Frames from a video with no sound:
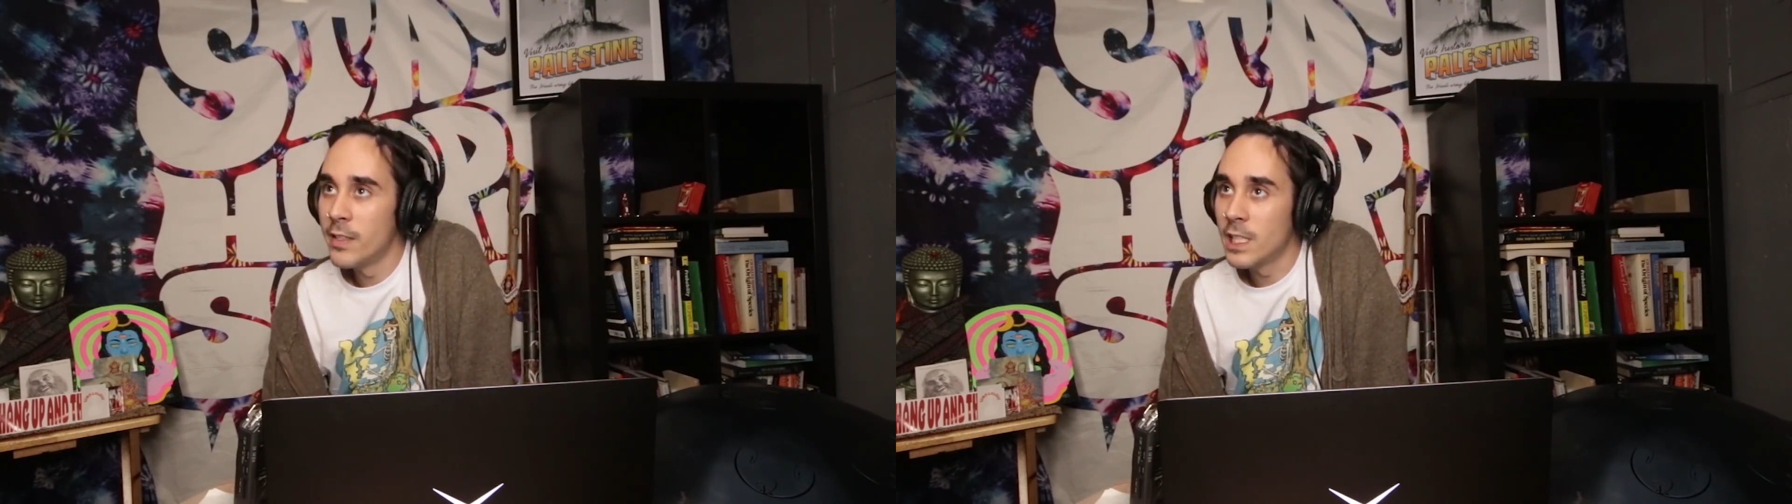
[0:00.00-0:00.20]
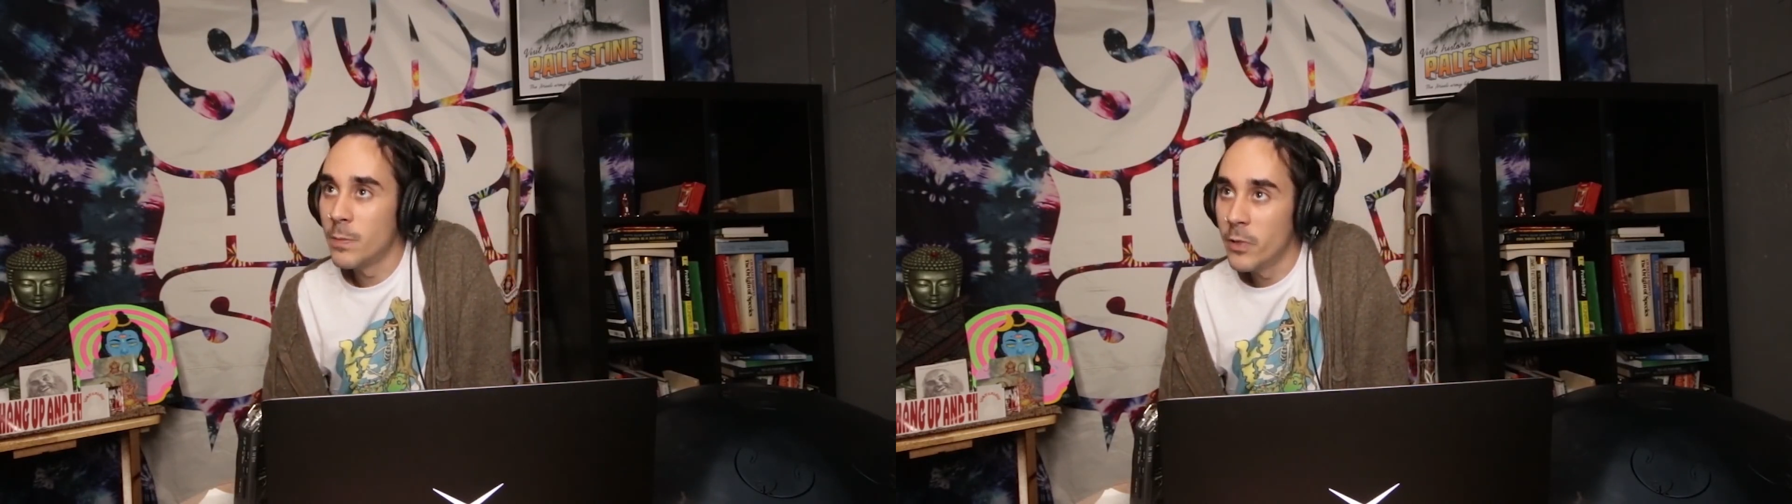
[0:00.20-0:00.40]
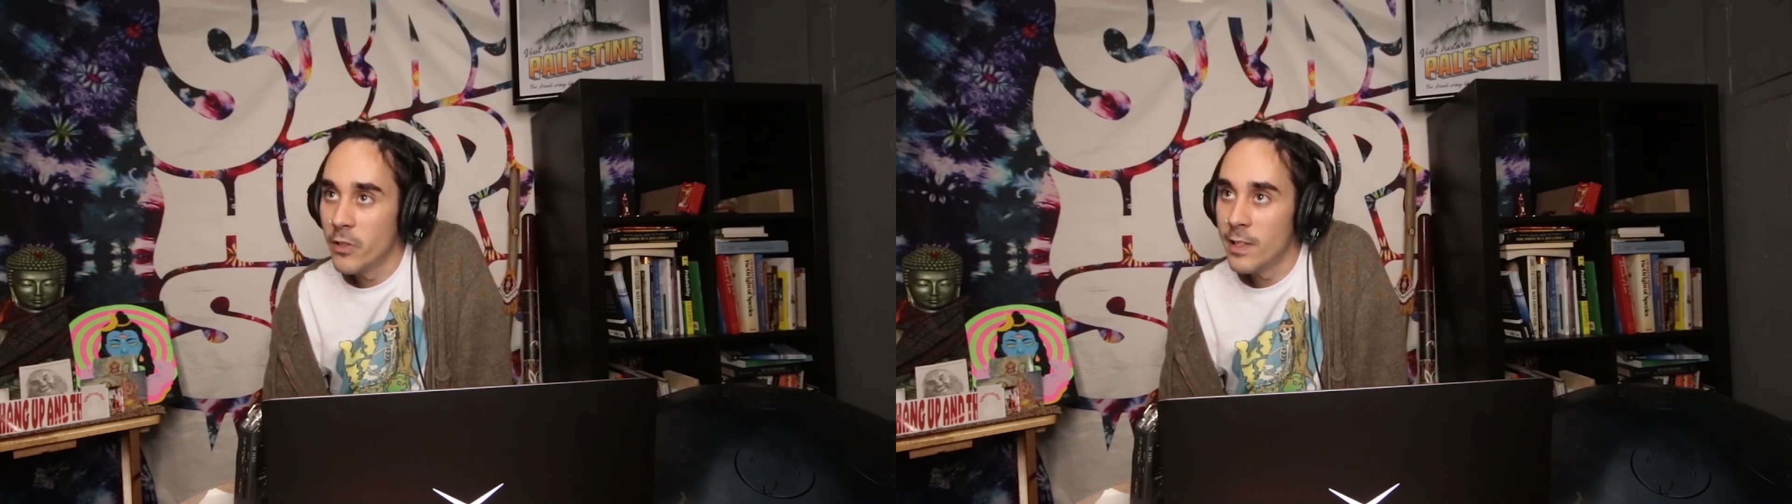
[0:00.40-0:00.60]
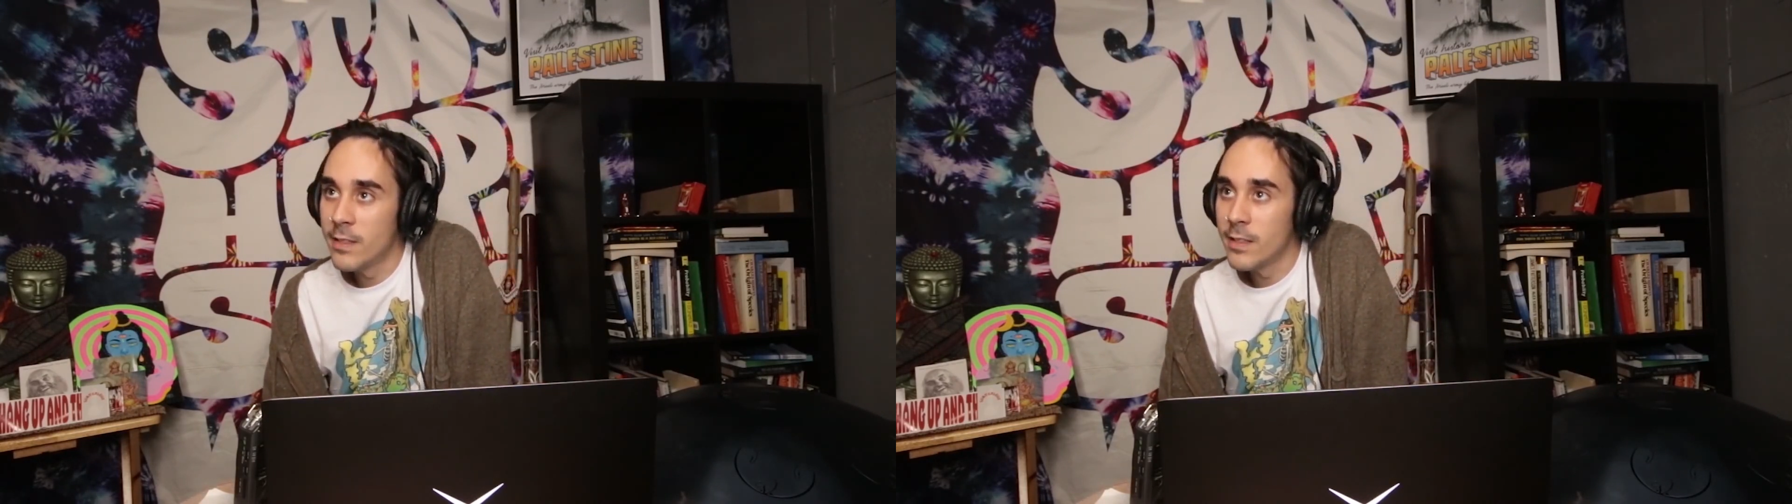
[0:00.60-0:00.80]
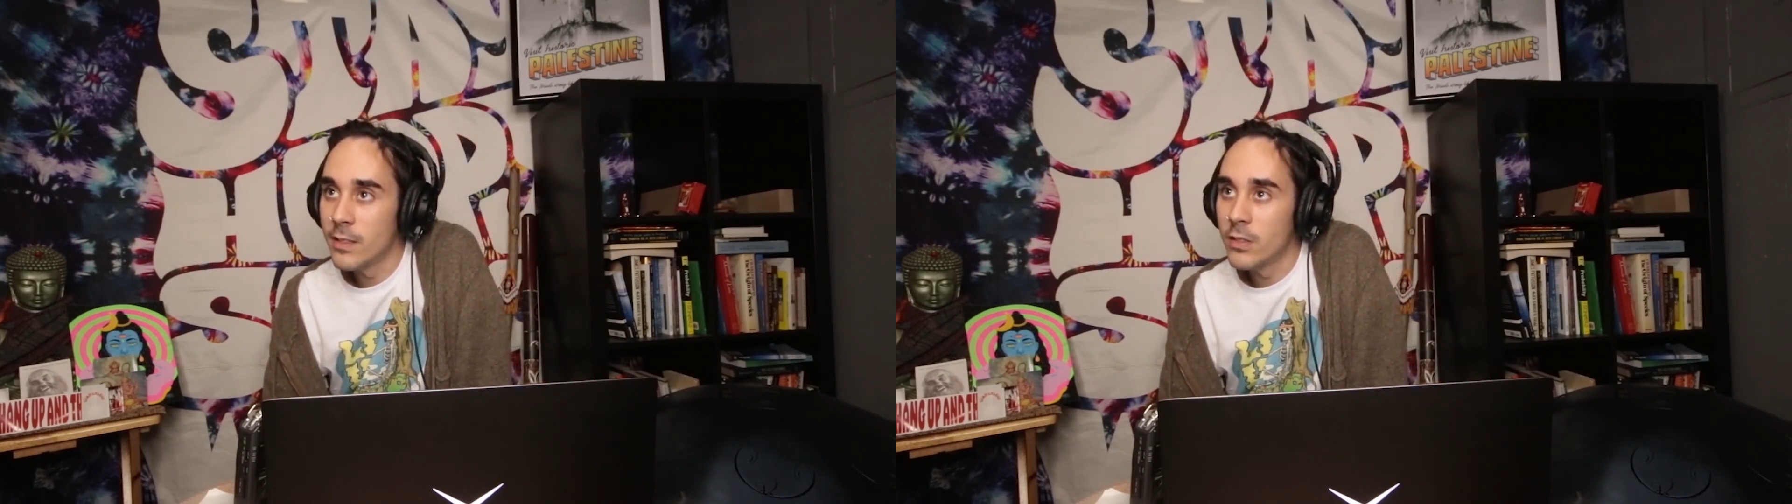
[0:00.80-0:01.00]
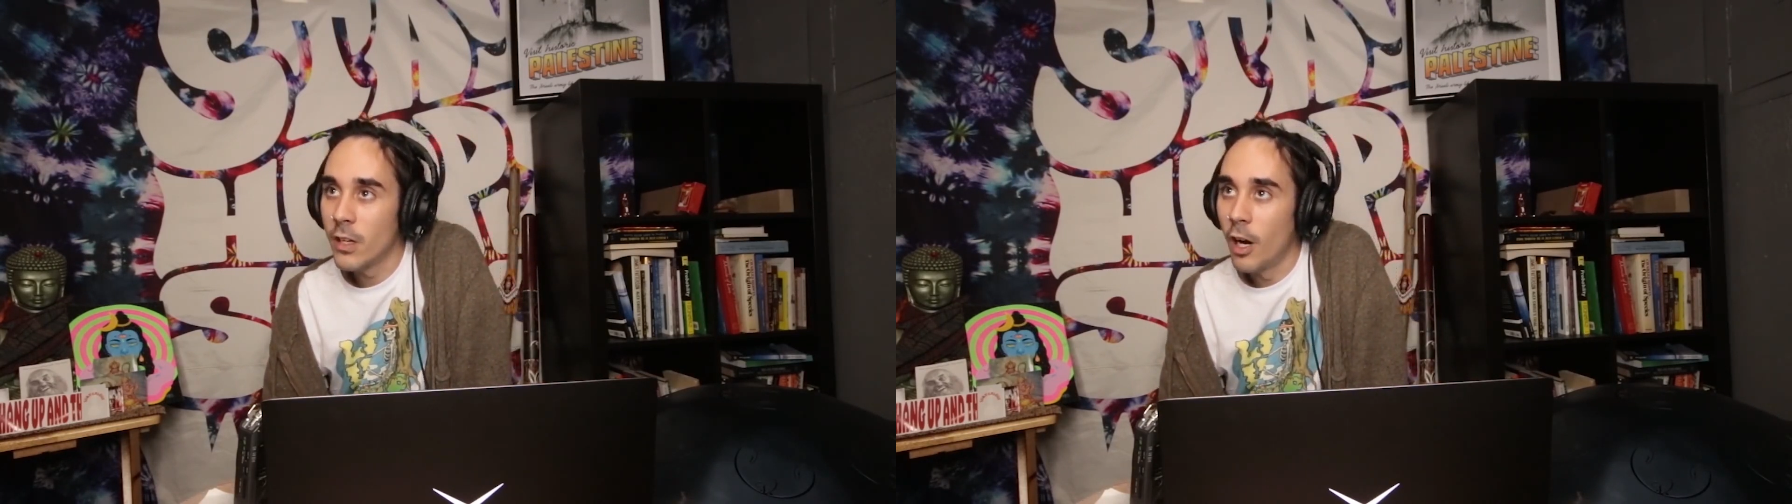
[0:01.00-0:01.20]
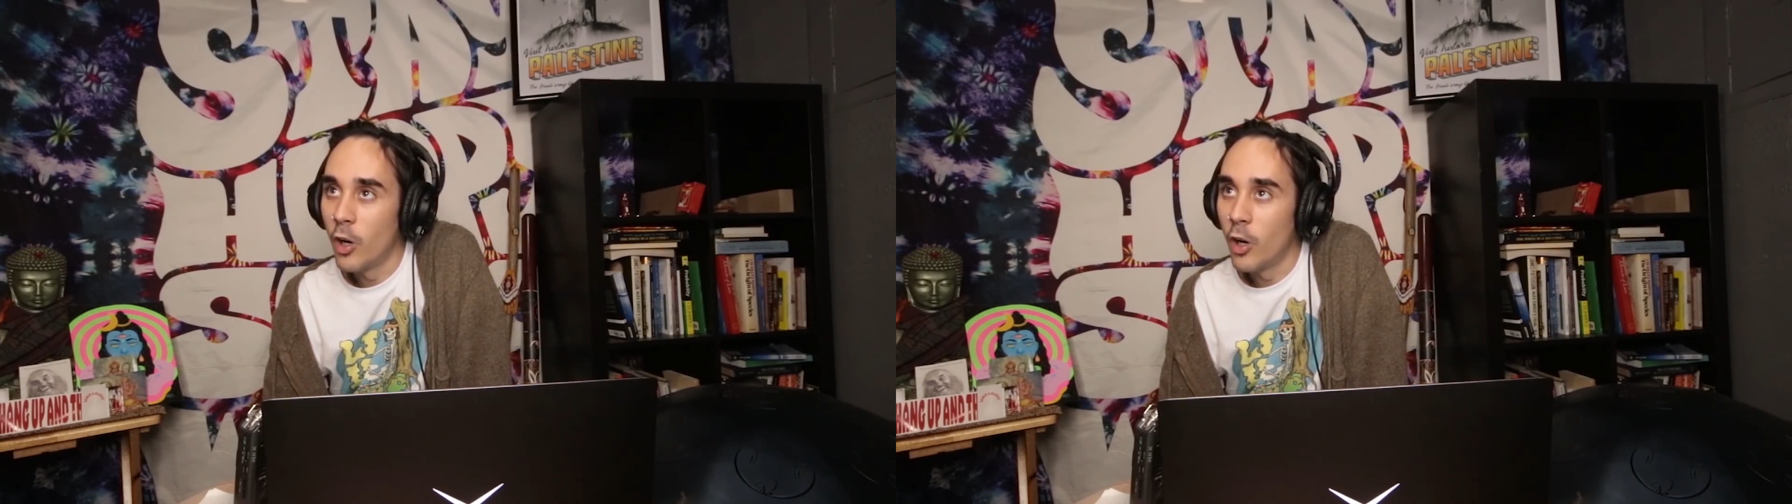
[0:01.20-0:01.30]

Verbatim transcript: these experiences